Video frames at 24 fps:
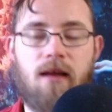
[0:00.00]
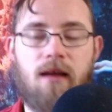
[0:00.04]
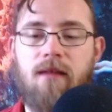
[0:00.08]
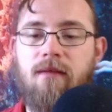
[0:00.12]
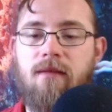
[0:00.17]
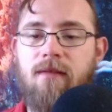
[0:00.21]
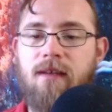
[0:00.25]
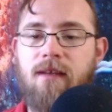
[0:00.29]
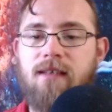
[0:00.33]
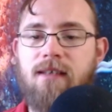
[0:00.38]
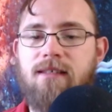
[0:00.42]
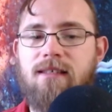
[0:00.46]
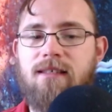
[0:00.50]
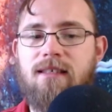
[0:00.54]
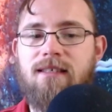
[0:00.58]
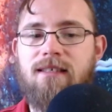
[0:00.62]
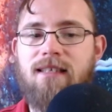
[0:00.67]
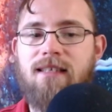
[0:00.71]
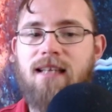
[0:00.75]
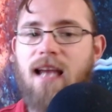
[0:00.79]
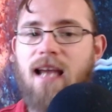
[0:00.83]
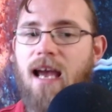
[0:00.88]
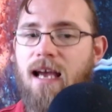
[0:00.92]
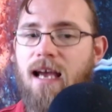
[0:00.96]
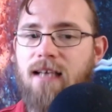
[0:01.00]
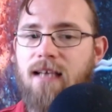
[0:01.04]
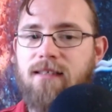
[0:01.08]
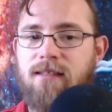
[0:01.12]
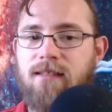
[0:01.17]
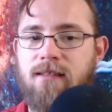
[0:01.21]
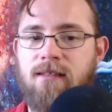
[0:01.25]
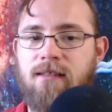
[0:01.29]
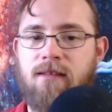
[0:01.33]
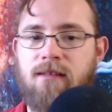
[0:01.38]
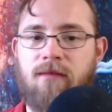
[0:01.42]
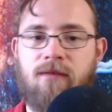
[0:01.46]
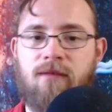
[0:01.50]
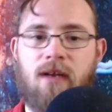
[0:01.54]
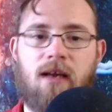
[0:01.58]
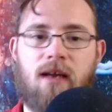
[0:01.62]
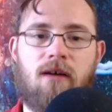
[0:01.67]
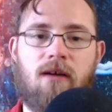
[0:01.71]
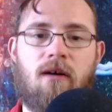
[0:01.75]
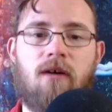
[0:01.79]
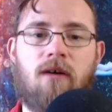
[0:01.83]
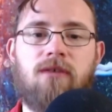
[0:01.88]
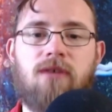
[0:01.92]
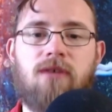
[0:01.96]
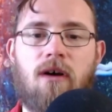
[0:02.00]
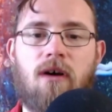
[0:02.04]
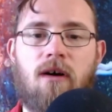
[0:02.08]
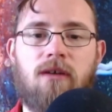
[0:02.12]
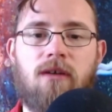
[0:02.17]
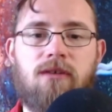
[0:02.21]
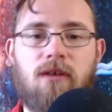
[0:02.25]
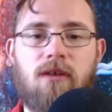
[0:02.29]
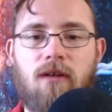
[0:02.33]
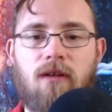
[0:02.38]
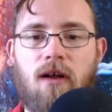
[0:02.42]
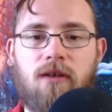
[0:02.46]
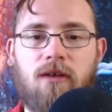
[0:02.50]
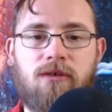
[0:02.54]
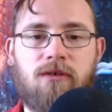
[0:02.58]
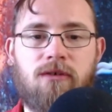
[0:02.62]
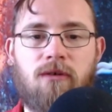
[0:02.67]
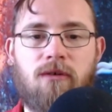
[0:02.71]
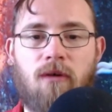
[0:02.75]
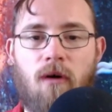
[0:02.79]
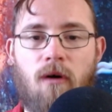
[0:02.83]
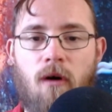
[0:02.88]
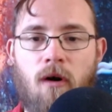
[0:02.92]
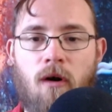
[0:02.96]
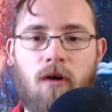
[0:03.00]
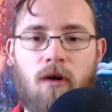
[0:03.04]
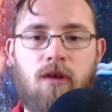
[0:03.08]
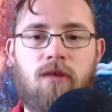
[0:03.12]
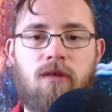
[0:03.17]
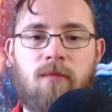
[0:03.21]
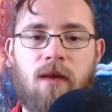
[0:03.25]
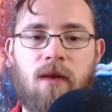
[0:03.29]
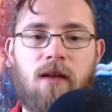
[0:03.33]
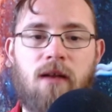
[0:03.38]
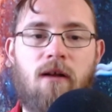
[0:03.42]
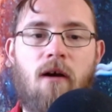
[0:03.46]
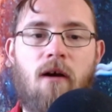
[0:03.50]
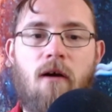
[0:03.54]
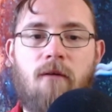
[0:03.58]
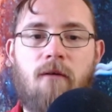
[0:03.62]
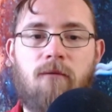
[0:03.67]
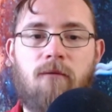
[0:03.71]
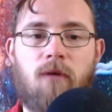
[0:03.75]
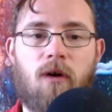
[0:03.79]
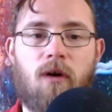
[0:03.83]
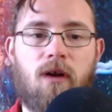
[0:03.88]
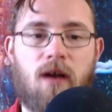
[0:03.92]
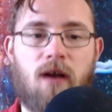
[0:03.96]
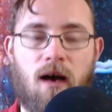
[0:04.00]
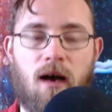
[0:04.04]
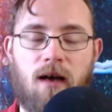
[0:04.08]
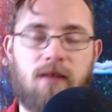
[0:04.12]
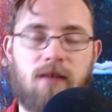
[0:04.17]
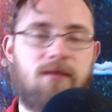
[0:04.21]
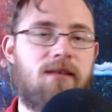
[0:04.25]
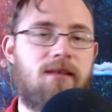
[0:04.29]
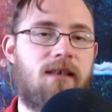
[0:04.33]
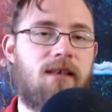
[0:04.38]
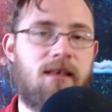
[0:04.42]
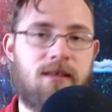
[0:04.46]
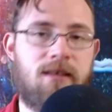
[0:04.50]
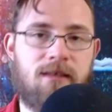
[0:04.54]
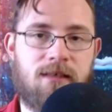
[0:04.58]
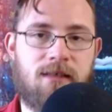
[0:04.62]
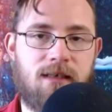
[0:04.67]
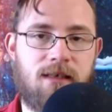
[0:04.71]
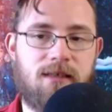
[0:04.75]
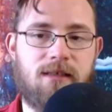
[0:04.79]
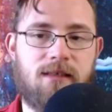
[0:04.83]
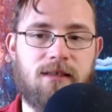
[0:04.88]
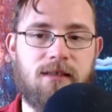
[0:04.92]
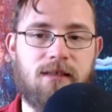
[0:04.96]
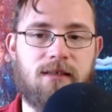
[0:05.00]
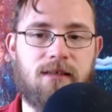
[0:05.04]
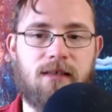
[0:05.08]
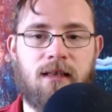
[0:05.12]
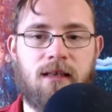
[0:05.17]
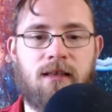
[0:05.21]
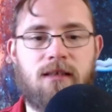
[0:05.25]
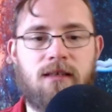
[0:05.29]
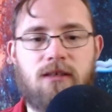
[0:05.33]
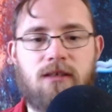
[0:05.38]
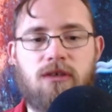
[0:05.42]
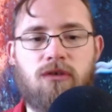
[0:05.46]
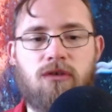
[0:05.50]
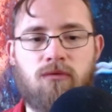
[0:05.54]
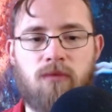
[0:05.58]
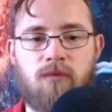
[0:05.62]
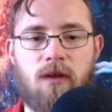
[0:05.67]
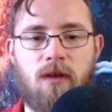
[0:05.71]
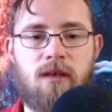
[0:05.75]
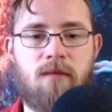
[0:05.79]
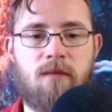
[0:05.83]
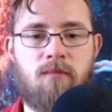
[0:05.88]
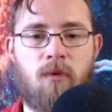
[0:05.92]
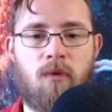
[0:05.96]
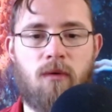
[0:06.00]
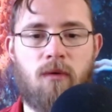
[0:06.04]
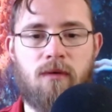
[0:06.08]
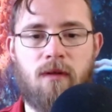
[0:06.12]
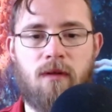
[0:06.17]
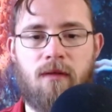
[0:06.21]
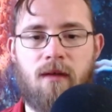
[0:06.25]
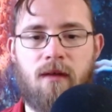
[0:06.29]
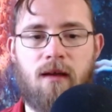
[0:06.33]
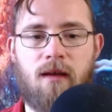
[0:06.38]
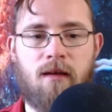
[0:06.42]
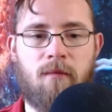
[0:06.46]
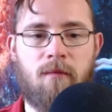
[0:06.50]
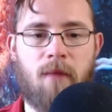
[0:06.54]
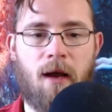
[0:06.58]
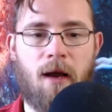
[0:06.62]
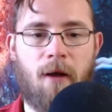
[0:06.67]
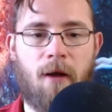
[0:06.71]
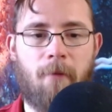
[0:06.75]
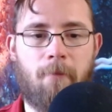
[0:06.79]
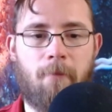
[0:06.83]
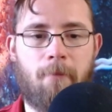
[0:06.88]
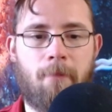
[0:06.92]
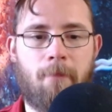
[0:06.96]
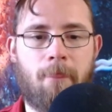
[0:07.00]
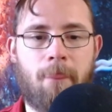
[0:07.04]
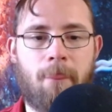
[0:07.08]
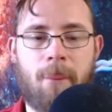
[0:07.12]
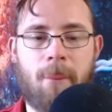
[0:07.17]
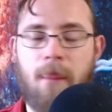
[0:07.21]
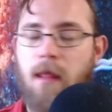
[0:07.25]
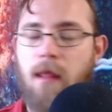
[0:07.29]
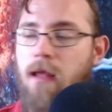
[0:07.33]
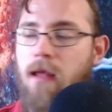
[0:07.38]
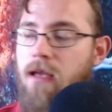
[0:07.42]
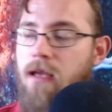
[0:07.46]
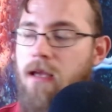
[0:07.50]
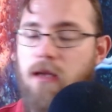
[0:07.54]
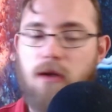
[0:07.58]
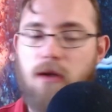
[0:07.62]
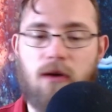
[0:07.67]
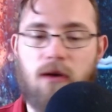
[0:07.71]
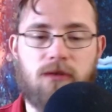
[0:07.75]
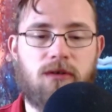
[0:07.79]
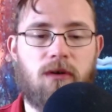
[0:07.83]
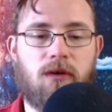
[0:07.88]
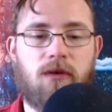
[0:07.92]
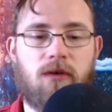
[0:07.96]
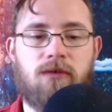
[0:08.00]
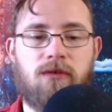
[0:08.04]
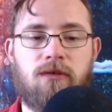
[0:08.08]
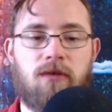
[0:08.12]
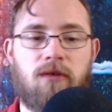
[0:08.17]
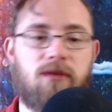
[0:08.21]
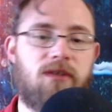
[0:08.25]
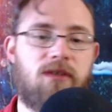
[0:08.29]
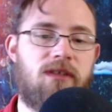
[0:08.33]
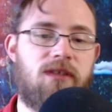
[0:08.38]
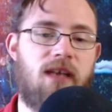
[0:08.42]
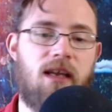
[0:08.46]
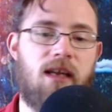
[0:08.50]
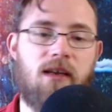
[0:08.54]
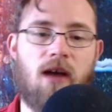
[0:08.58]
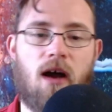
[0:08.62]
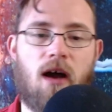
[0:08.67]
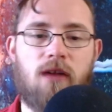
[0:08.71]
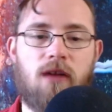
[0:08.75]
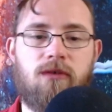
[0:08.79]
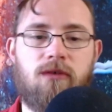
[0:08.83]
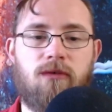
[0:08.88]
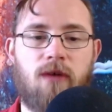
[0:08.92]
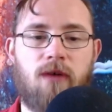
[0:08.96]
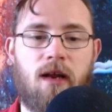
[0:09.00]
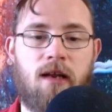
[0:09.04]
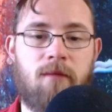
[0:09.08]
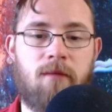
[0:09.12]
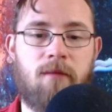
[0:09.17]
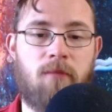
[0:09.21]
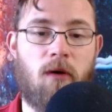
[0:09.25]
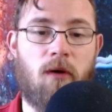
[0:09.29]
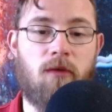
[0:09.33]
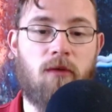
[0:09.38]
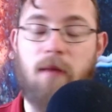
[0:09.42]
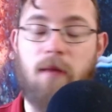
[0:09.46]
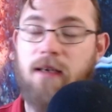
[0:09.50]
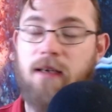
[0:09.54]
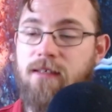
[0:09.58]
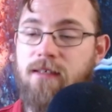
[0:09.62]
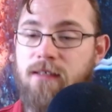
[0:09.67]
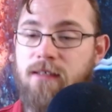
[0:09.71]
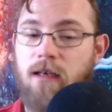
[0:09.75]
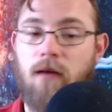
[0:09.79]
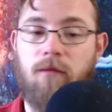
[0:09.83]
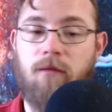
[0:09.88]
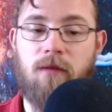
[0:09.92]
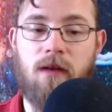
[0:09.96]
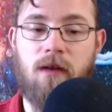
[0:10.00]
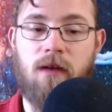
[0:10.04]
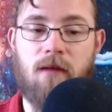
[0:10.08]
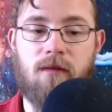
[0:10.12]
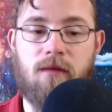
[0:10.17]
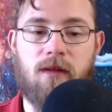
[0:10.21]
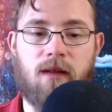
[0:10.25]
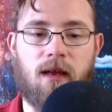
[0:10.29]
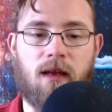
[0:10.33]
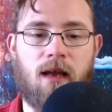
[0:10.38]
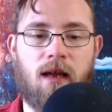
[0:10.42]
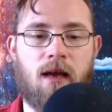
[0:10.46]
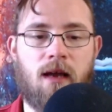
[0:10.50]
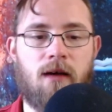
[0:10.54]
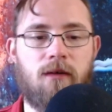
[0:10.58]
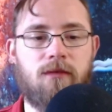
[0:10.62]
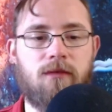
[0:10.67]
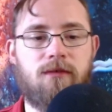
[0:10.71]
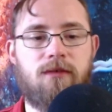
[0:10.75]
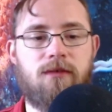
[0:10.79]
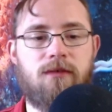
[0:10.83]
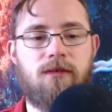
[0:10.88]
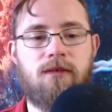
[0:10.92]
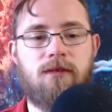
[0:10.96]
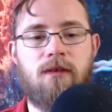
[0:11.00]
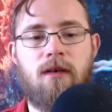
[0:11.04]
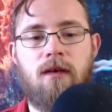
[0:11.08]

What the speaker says: This is the essence of Descartes' ontological argument for God's existence, and this is really important to think about. He also goes on to say, God created both myself and everything else.